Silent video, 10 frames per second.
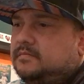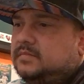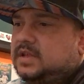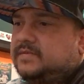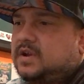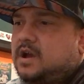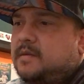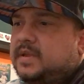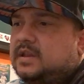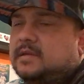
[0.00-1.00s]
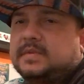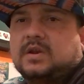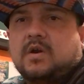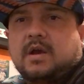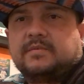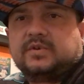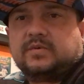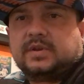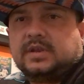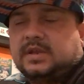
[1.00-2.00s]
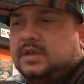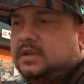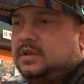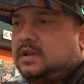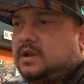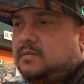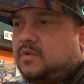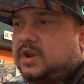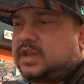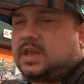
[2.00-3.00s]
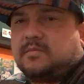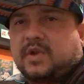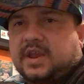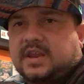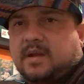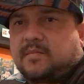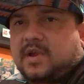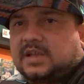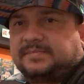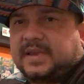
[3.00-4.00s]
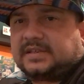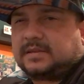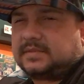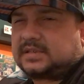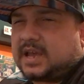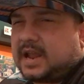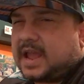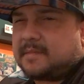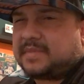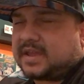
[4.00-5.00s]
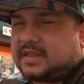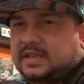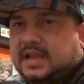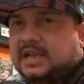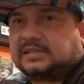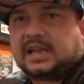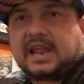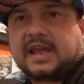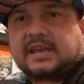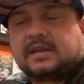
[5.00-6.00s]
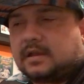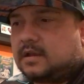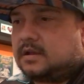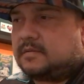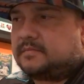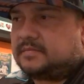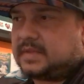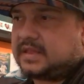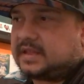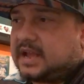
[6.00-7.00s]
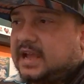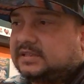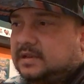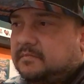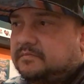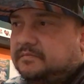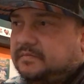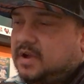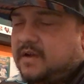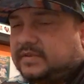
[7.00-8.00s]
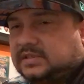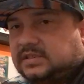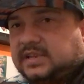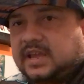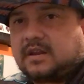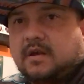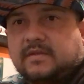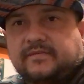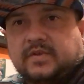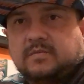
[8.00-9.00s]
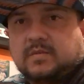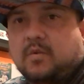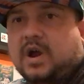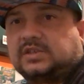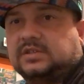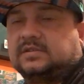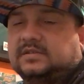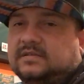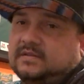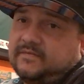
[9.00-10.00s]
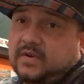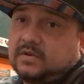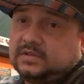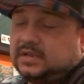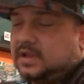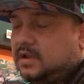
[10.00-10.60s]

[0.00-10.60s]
Leave a comment. Let me know how I'm doing. We're going to keep breaking down prospects. I'm just kind of handpicking the guys I like and the guys I'm obviously taking all the film and watching first.